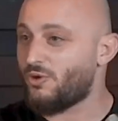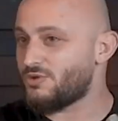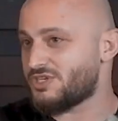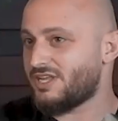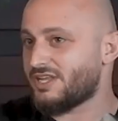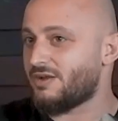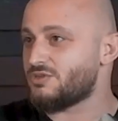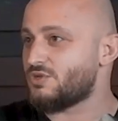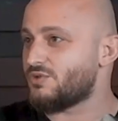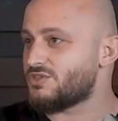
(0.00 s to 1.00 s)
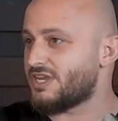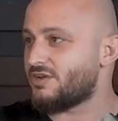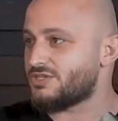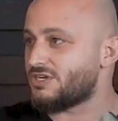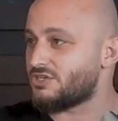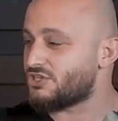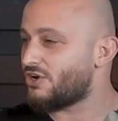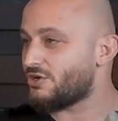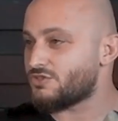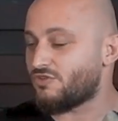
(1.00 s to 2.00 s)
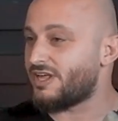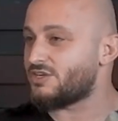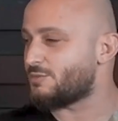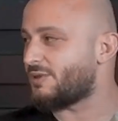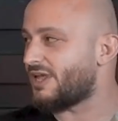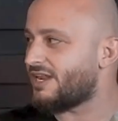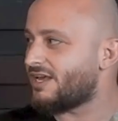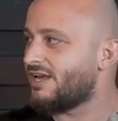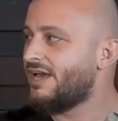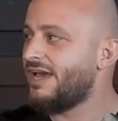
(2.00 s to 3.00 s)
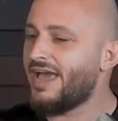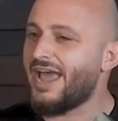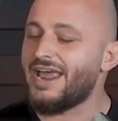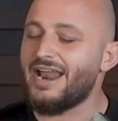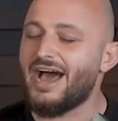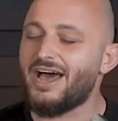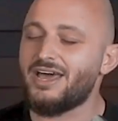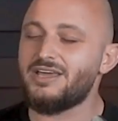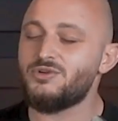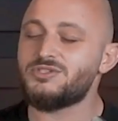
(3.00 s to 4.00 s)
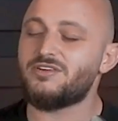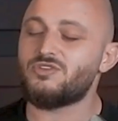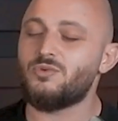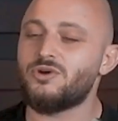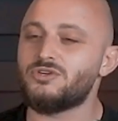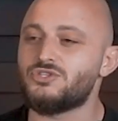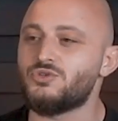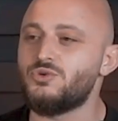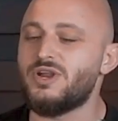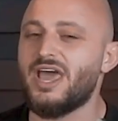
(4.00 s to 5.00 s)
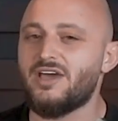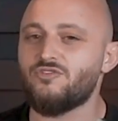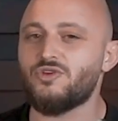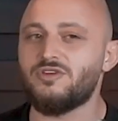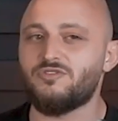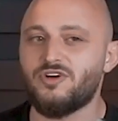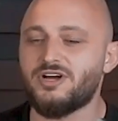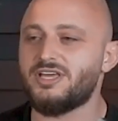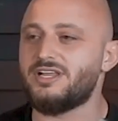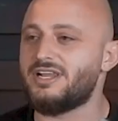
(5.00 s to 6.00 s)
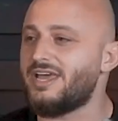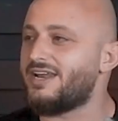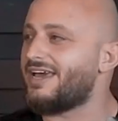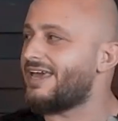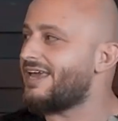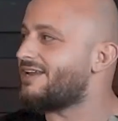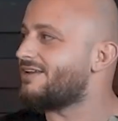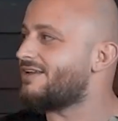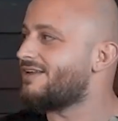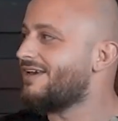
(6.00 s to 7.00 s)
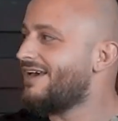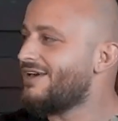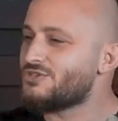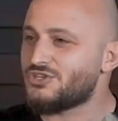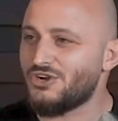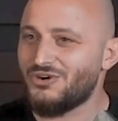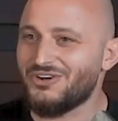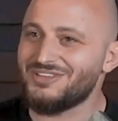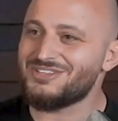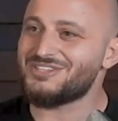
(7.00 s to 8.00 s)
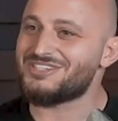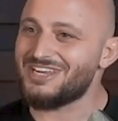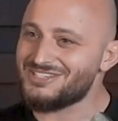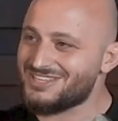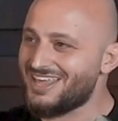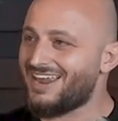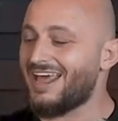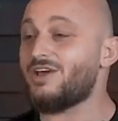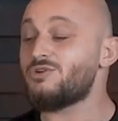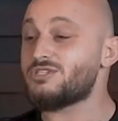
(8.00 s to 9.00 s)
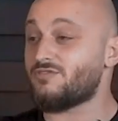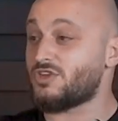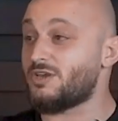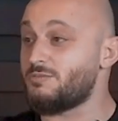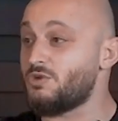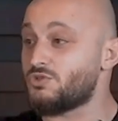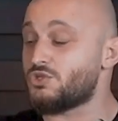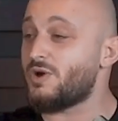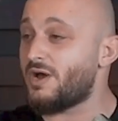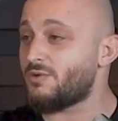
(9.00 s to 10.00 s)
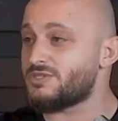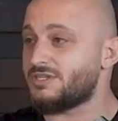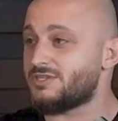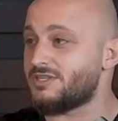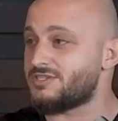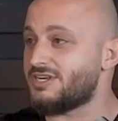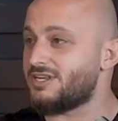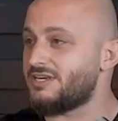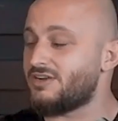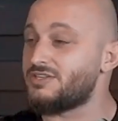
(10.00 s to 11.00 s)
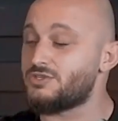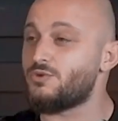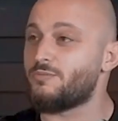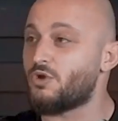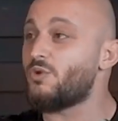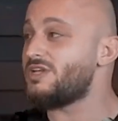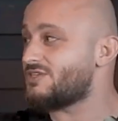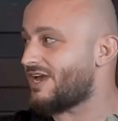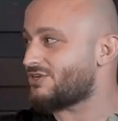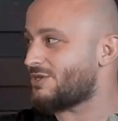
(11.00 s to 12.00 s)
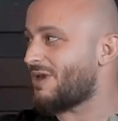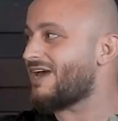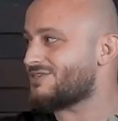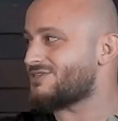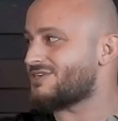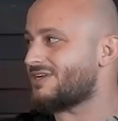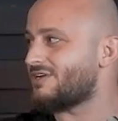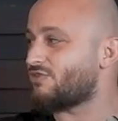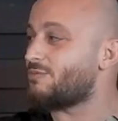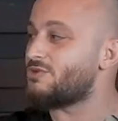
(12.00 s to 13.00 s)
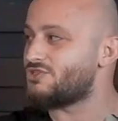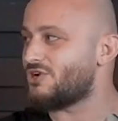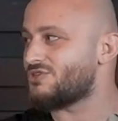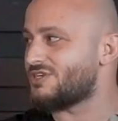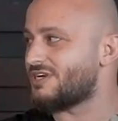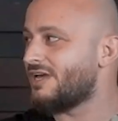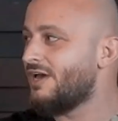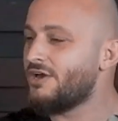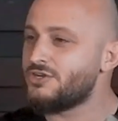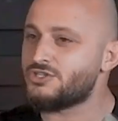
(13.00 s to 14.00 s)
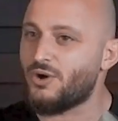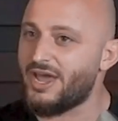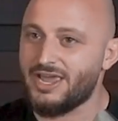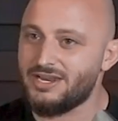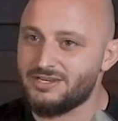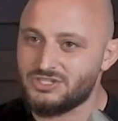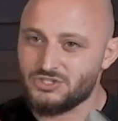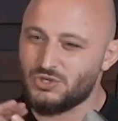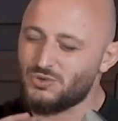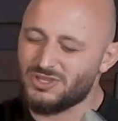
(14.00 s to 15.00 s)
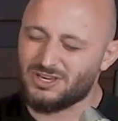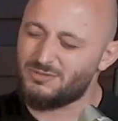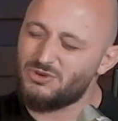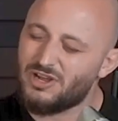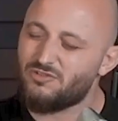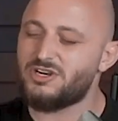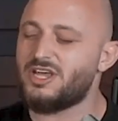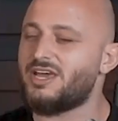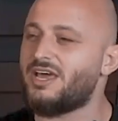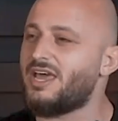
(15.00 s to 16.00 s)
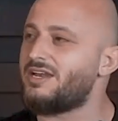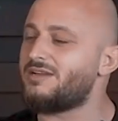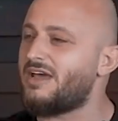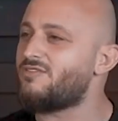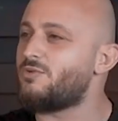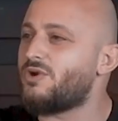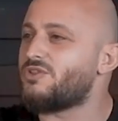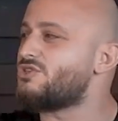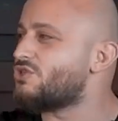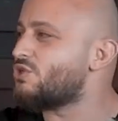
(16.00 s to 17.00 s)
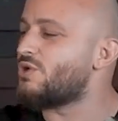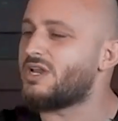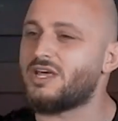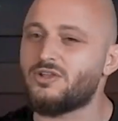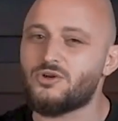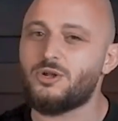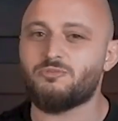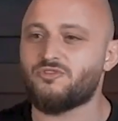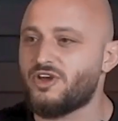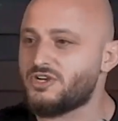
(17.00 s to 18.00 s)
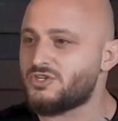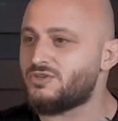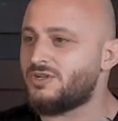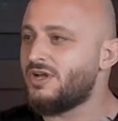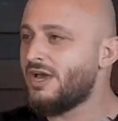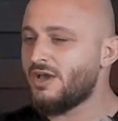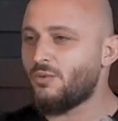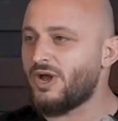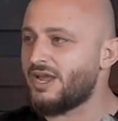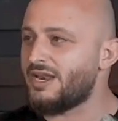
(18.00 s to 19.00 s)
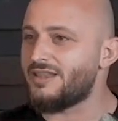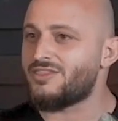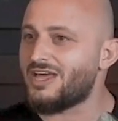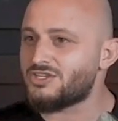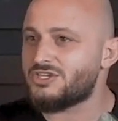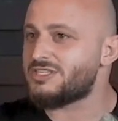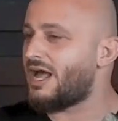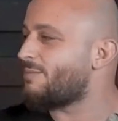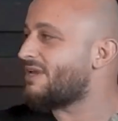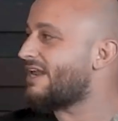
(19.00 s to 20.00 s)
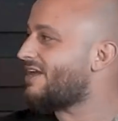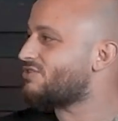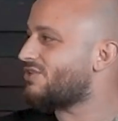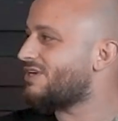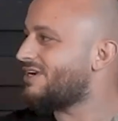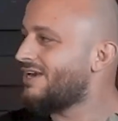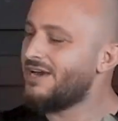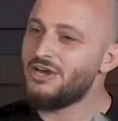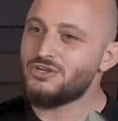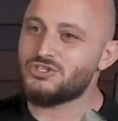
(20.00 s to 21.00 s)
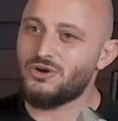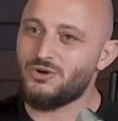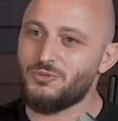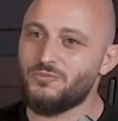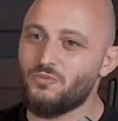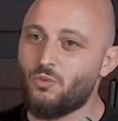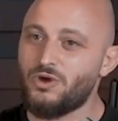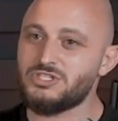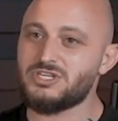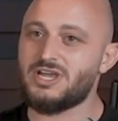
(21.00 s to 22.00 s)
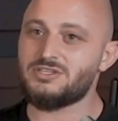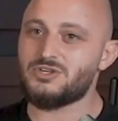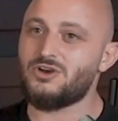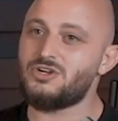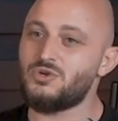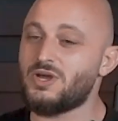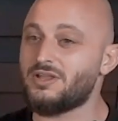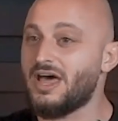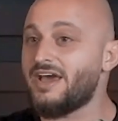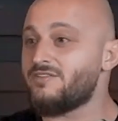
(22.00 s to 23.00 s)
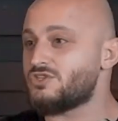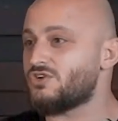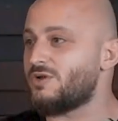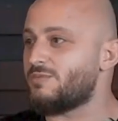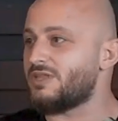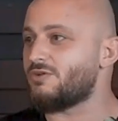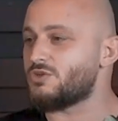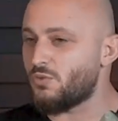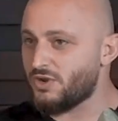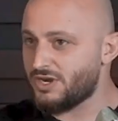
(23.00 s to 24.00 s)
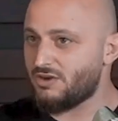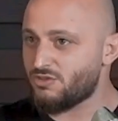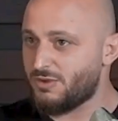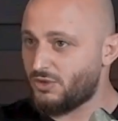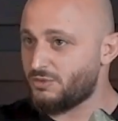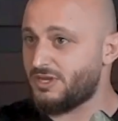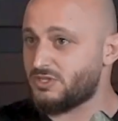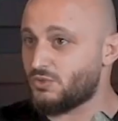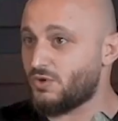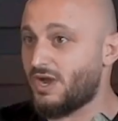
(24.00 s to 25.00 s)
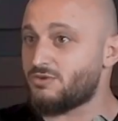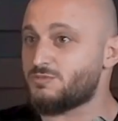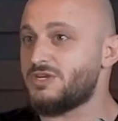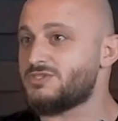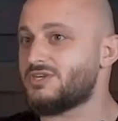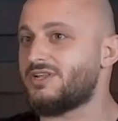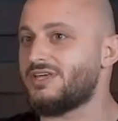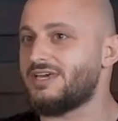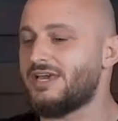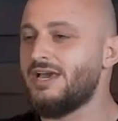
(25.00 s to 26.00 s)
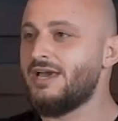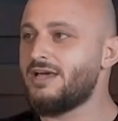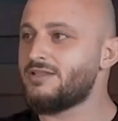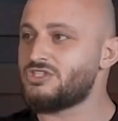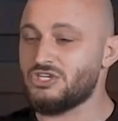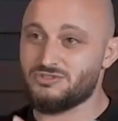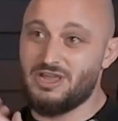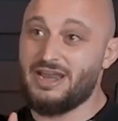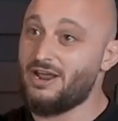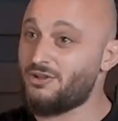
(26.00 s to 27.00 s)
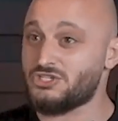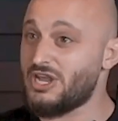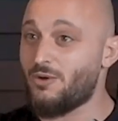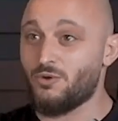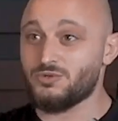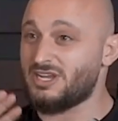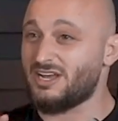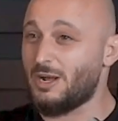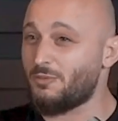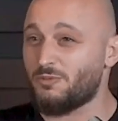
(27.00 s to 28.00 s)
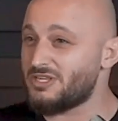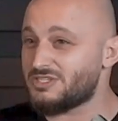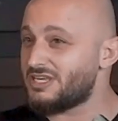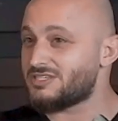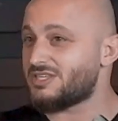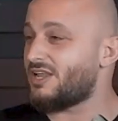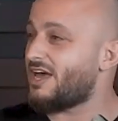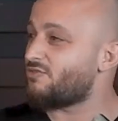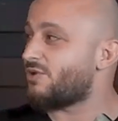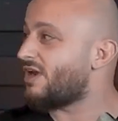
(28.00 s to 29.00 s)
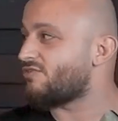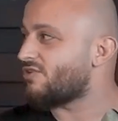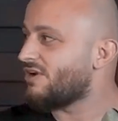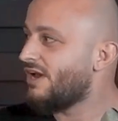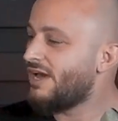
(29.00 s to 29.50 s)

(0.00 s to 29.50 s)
wholesaling, I was doing sales and insurance, financial planning, and I used to have to wear a suit every fucking day and I hated it. So since then, and I used to have to commute 2 hours into the city, into Queens, actually past the city from New Jersey. So I hated just doing the commute every day. I hated having to wear the suit and like look all professional when that's just not me naturally. Yeah. So once I started doing live streaming, there was one day with my old mentor, I was basically just got out of the shower, was like a couple minutes late to the live, whatever,